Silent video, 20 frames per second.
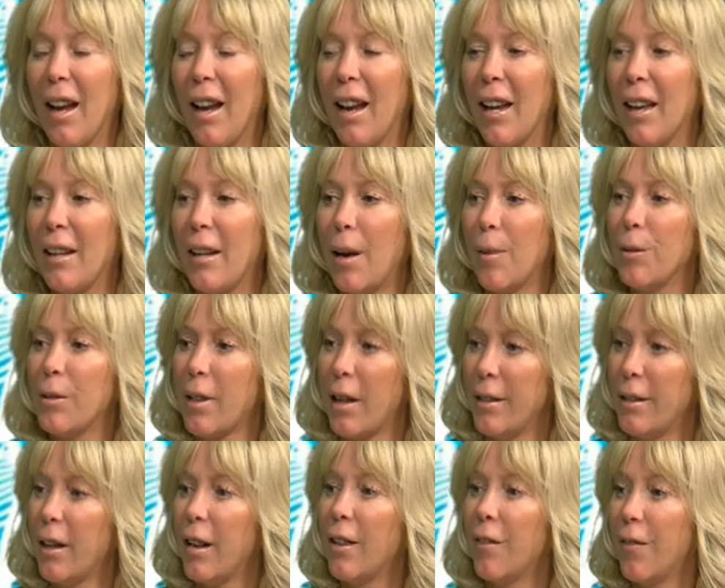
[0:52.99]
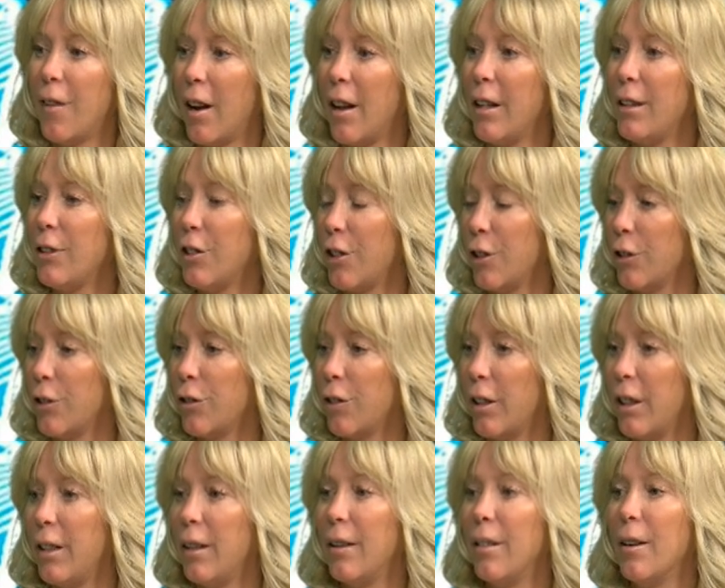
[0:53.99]
and I was identifying
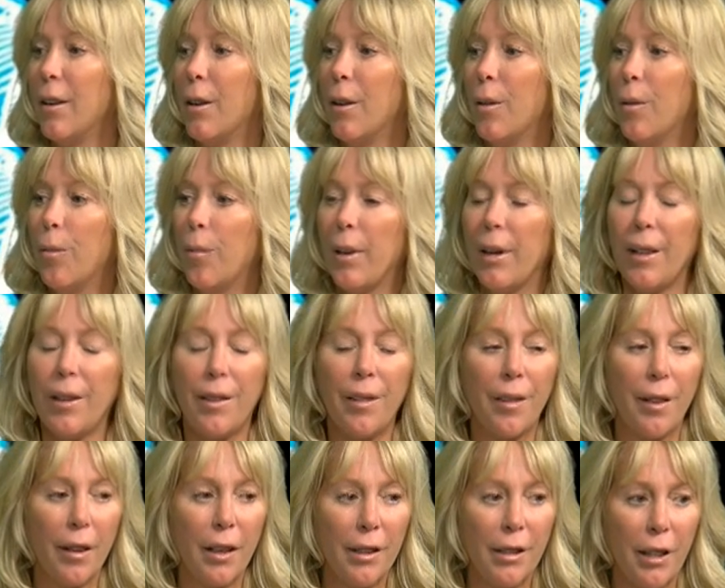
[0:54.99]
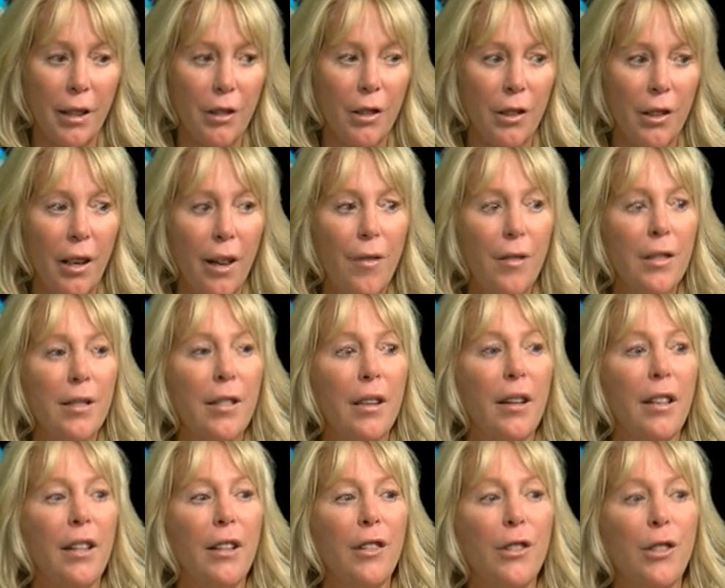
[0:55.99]
children with attention
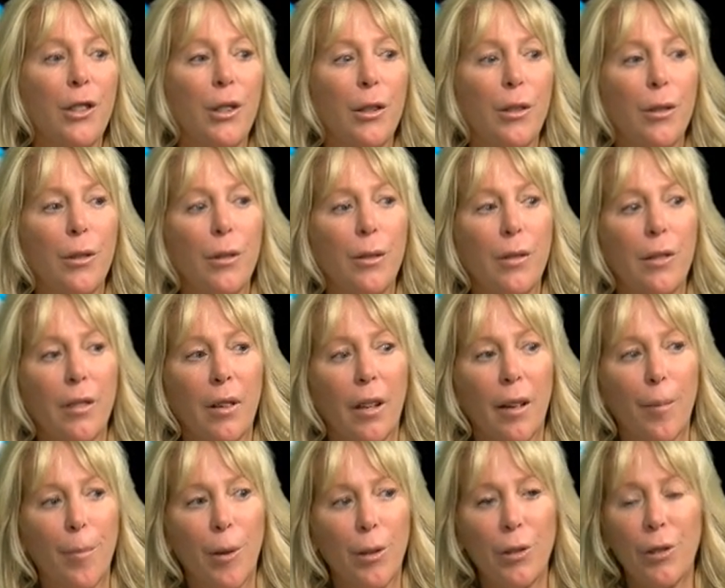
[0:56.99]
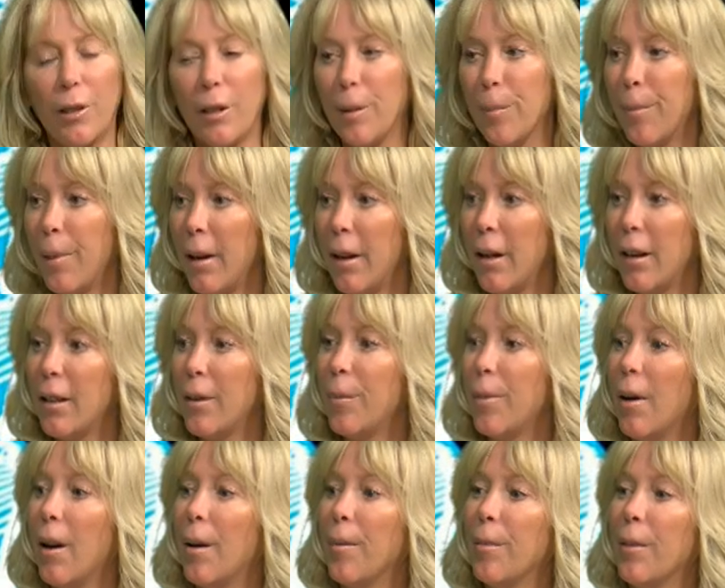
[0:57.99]
deficit issues, emotionally impaired
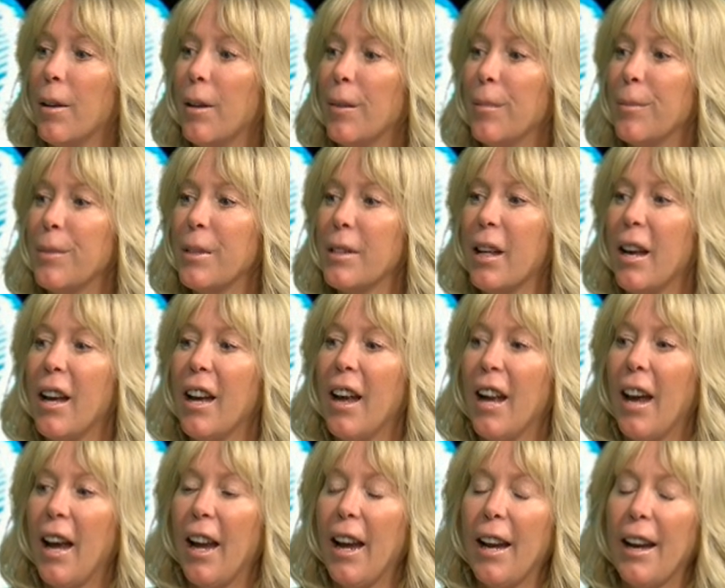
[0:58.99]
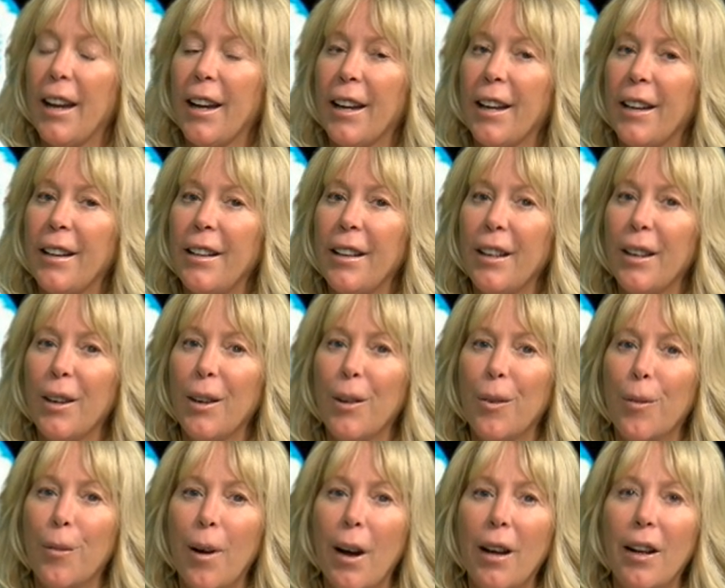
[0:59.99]
problems. And
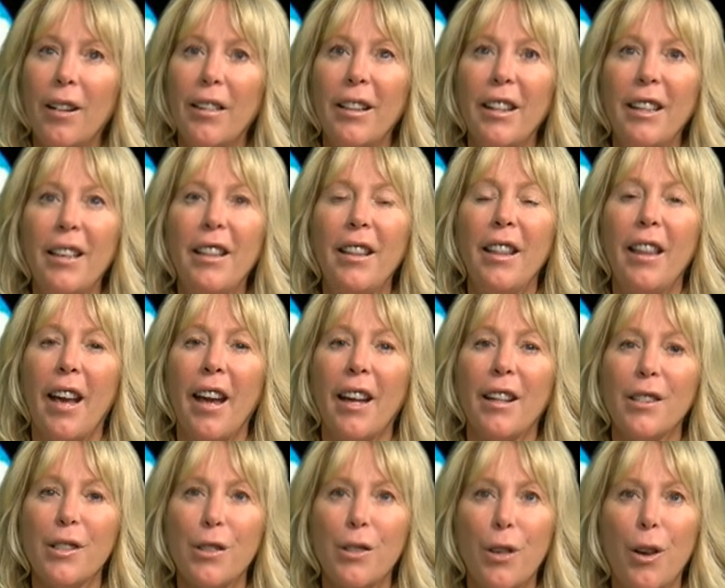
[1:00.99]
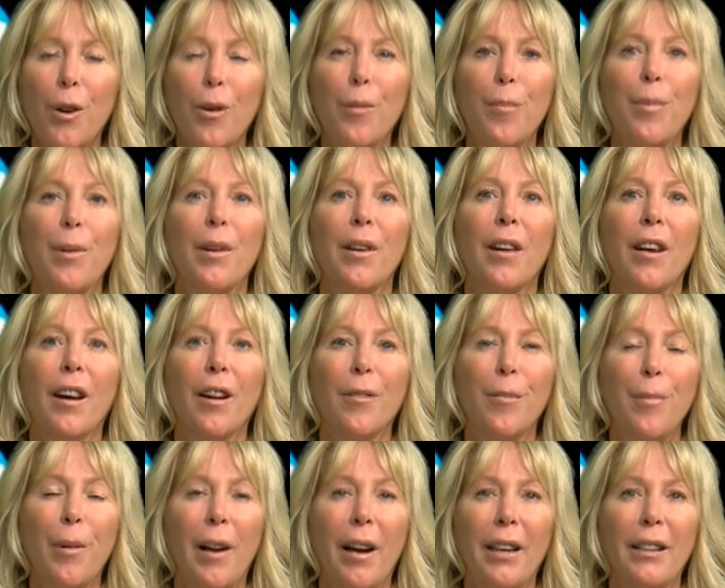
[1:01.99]
while in that scope of
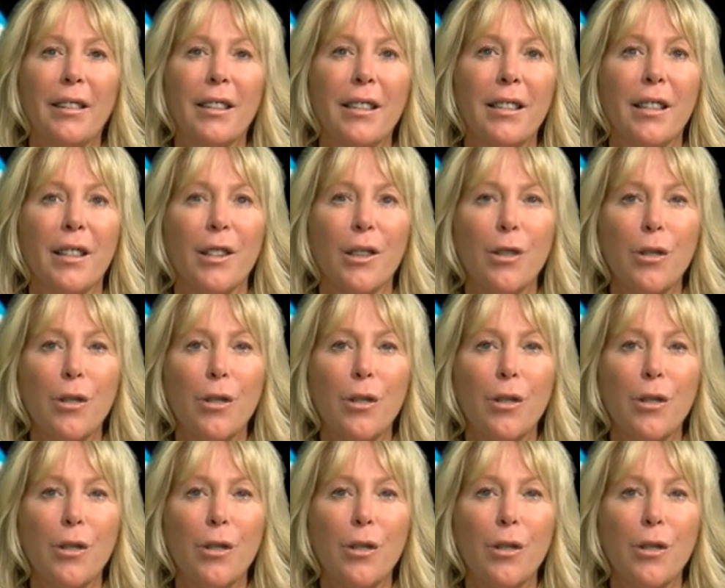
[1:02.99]
practice in the